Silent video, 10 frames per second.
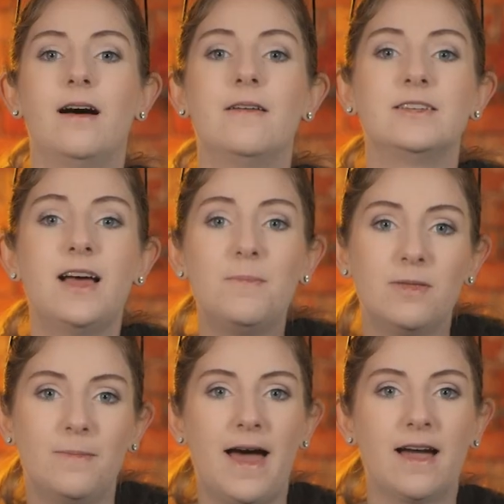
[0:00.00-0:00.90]
On the top
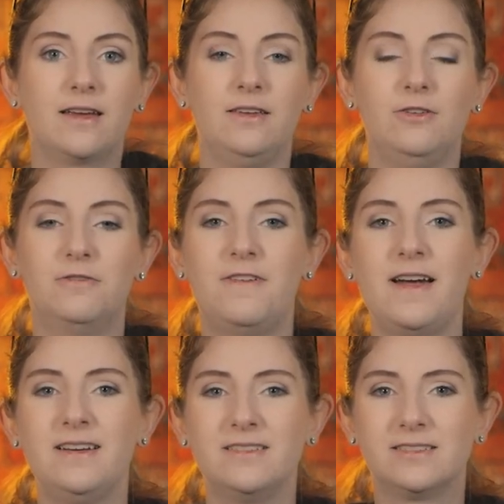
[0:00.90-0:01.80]
of the bag, you'll
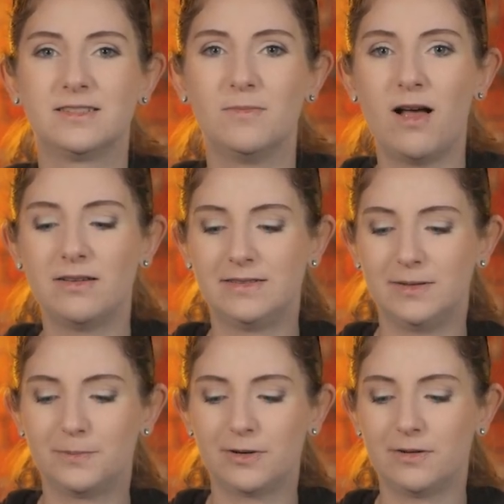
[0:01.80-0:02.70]
find a small
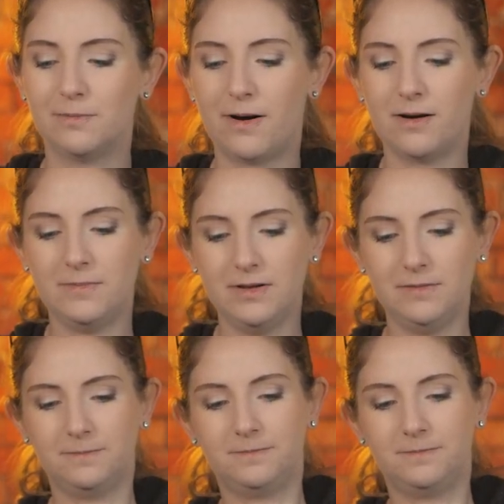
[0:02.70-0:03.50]
zippered compartment